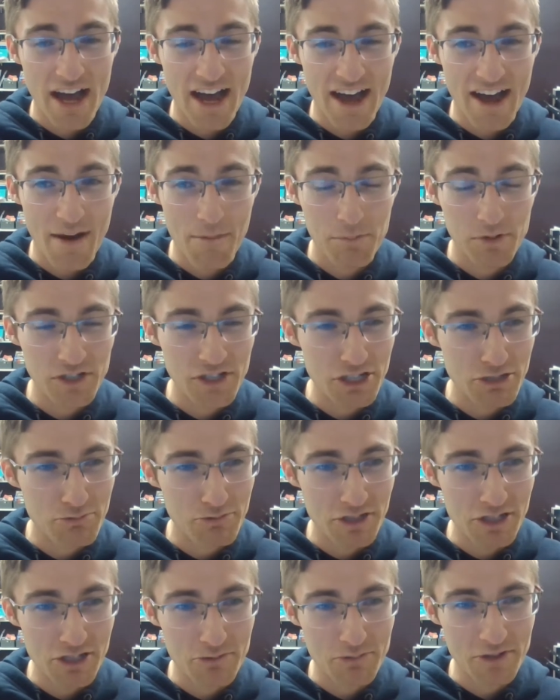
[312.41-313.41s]
Uh, please,
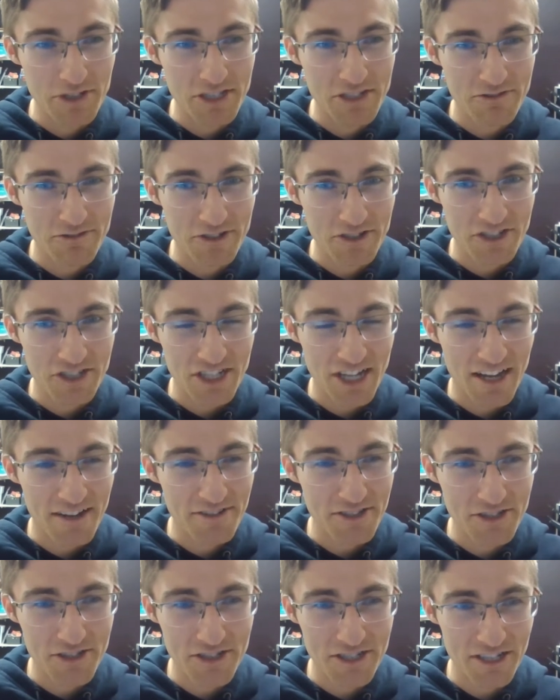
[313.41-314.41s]
please, please, for
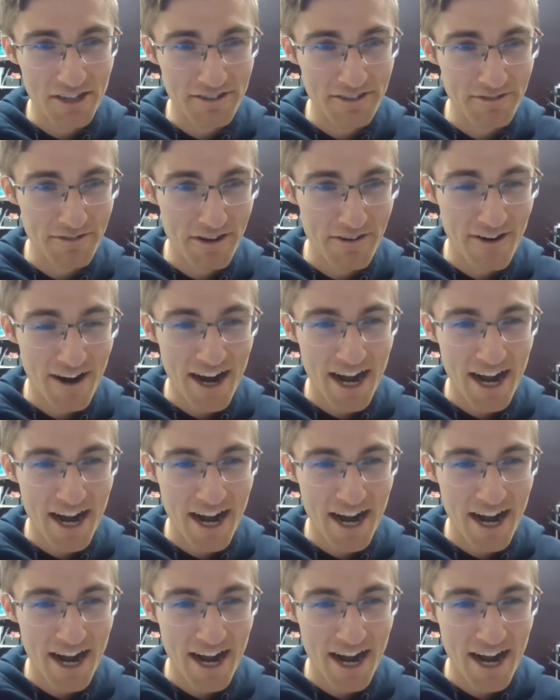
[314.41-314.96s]
yourselves, do yourselves a favor.